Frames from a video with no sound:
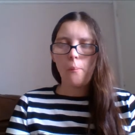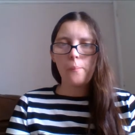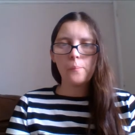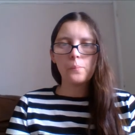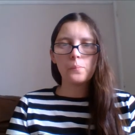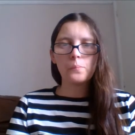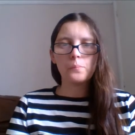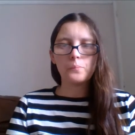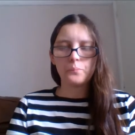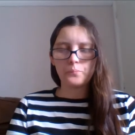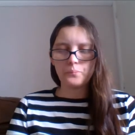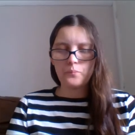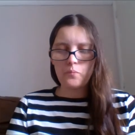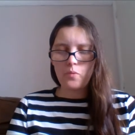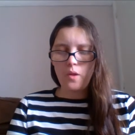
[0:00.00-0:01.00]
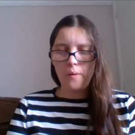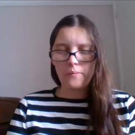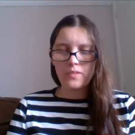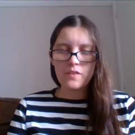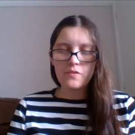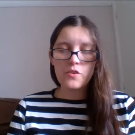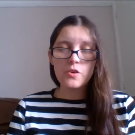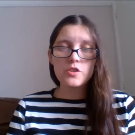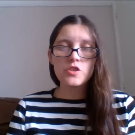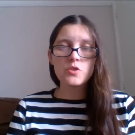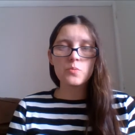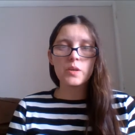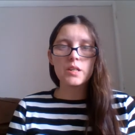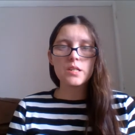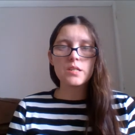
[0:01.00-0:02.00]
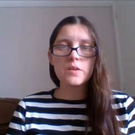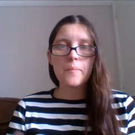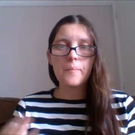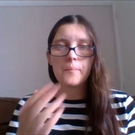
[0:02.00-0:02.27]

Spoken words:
Mmm, they're very sweet.